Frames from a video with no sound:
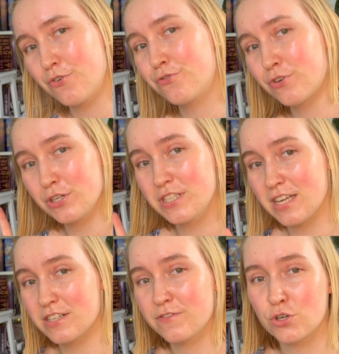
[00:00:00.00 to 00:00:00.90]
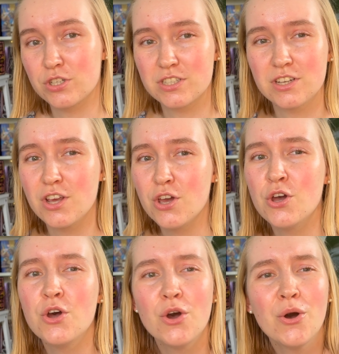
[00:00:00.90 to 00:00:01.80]
first things first,
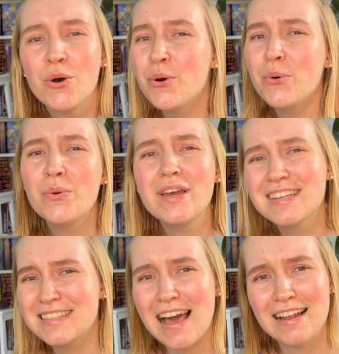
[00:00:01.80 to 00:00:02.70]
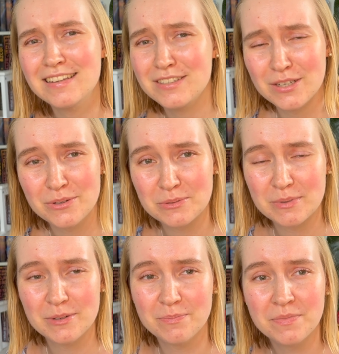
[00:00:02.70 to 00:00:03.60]
who is Alice
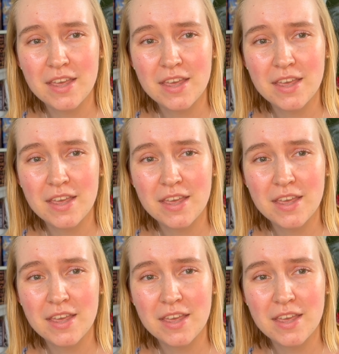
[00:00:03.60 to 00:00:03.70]
Oseman?